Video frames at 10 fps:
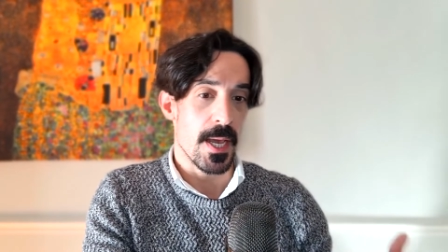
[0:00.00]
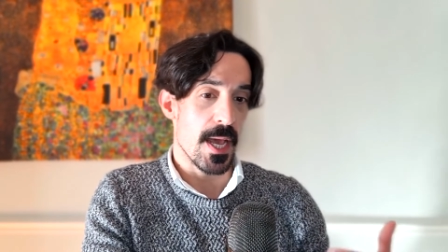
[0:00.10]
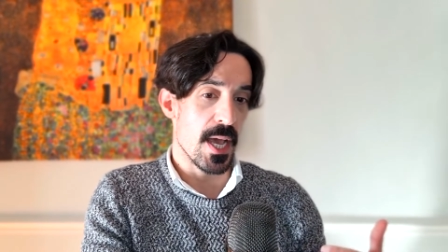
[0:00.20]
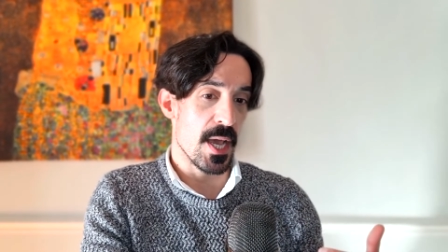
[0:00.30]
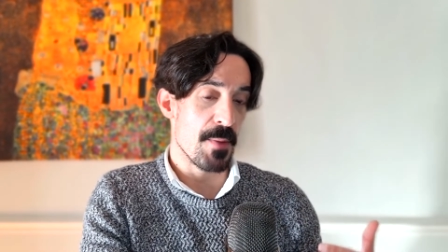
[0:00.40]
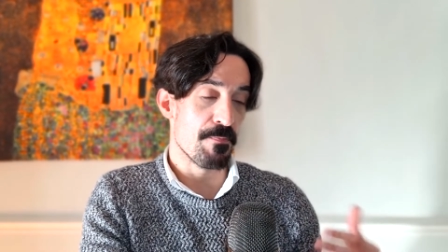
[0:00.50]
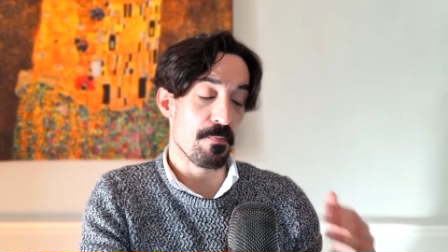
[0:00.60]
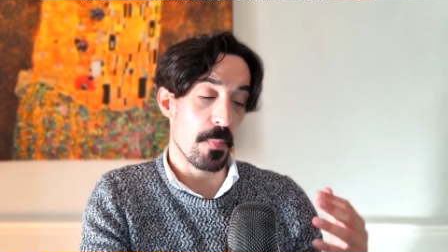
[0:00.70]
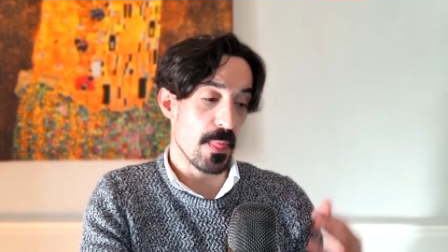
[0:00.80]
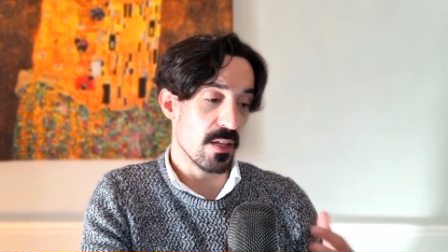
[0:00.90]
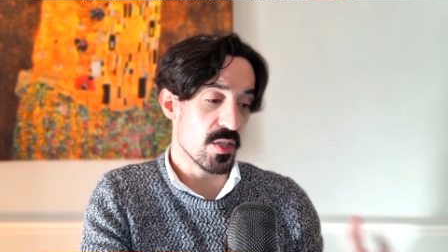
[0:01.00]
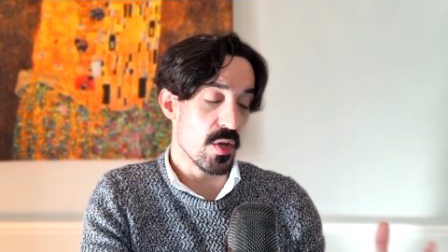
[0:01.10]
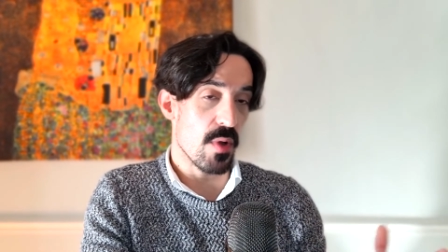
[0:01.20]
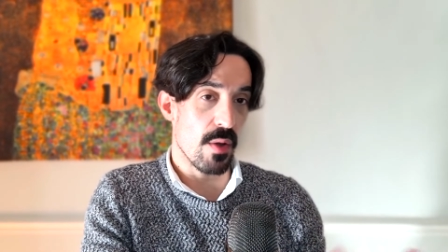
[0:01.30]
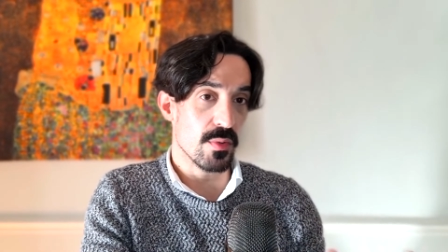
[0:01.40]
And
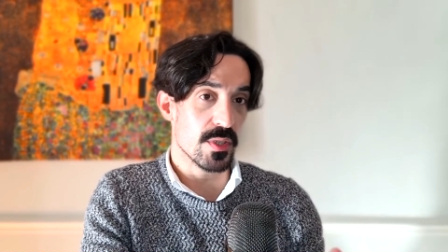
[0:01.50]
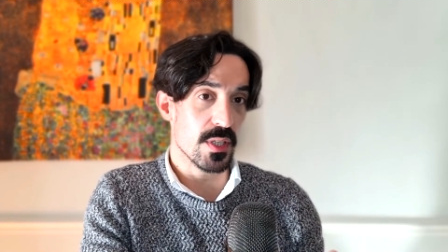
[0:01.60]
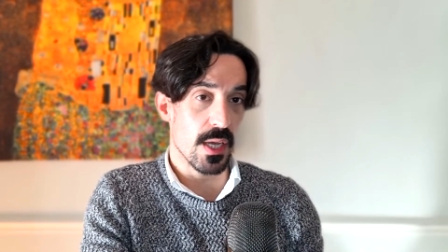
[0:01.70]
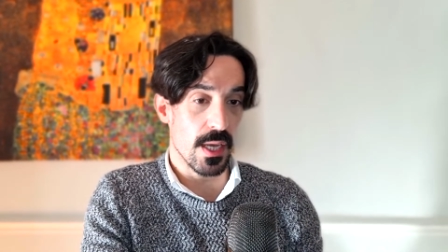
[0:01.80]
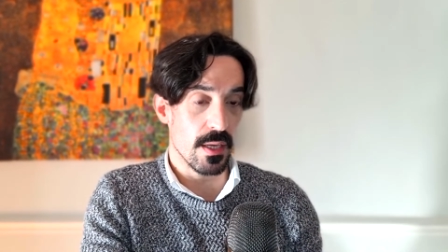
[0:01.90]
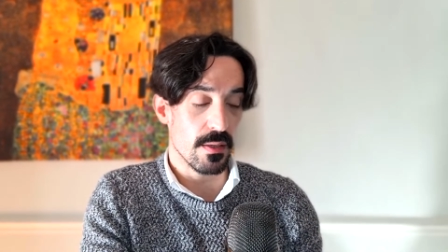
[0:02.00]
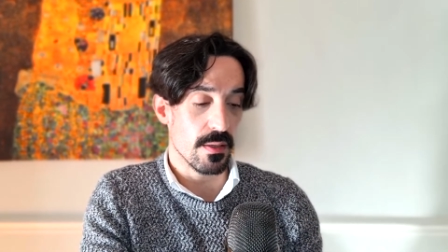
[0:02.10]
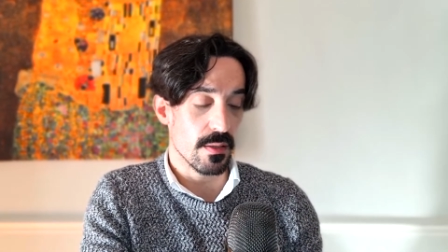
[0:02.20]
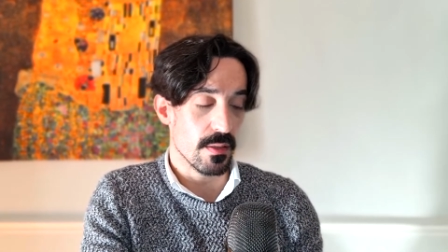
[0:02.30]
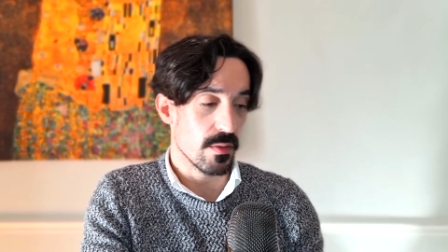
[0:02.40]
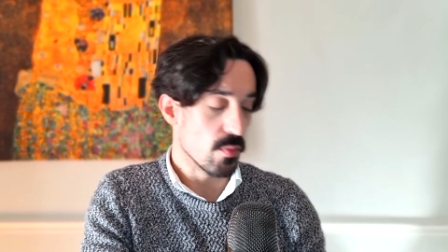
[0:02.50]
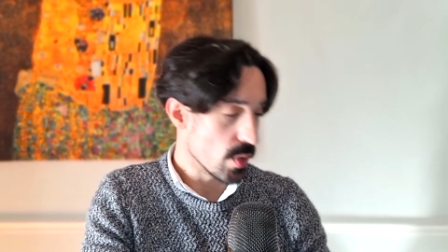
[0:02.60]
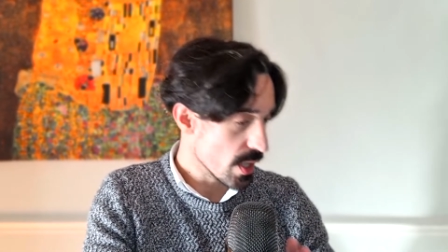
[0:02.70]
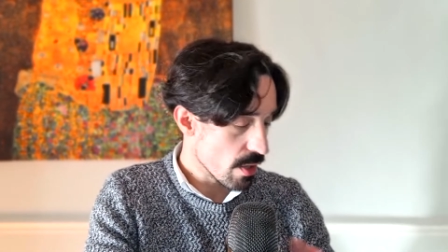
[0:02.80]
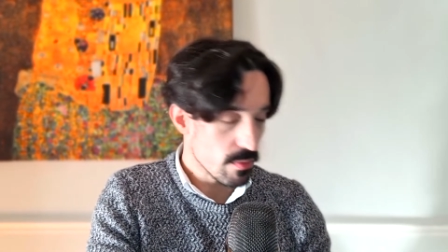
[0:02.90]
so I would say,
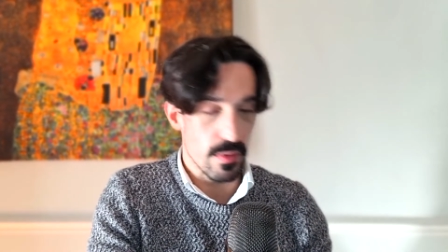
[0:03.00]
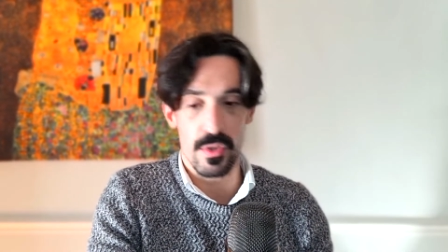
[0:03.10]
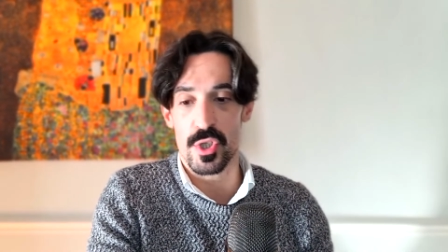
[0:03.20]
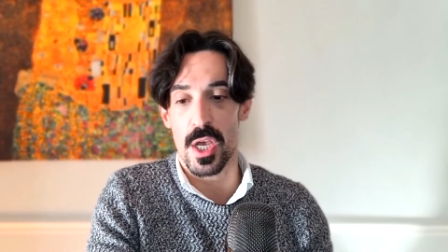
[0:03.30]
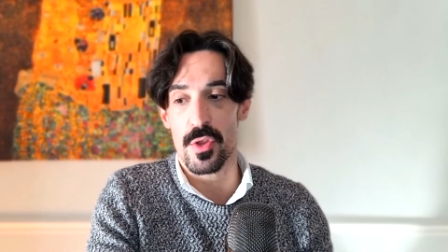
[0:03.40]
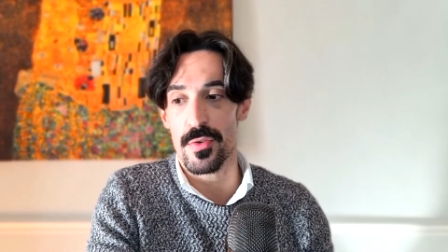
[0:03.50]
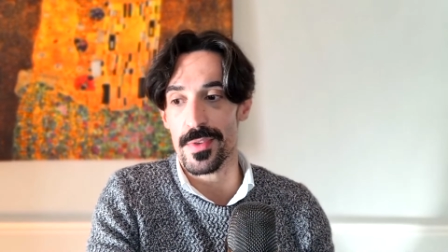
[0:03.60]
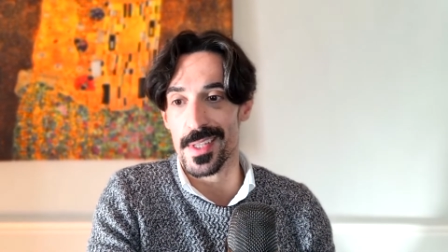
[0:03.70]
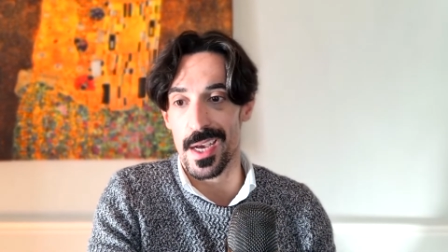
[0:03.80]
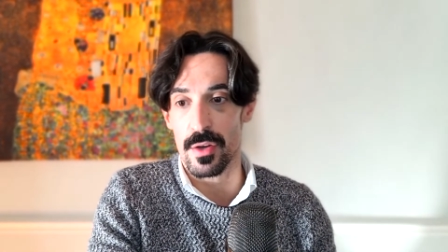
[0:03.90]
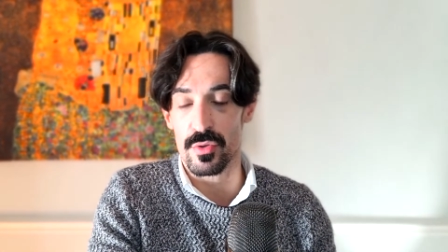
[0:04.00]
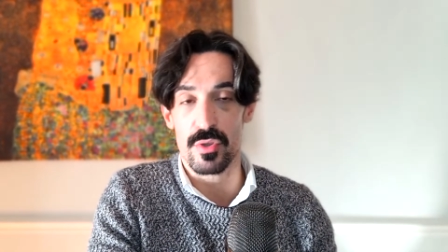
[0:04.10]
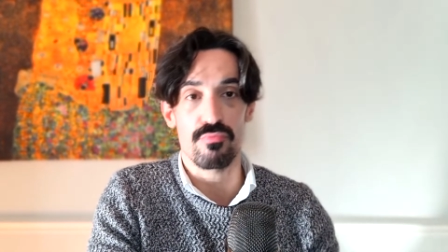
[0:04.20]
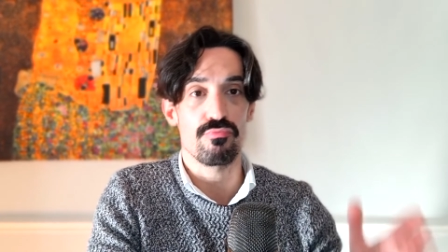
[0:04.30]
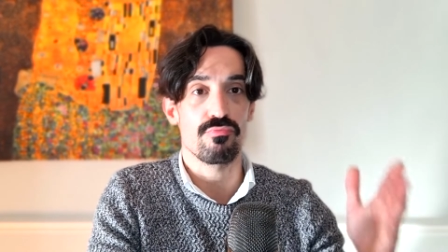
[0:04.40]
without the shadow of a doubt,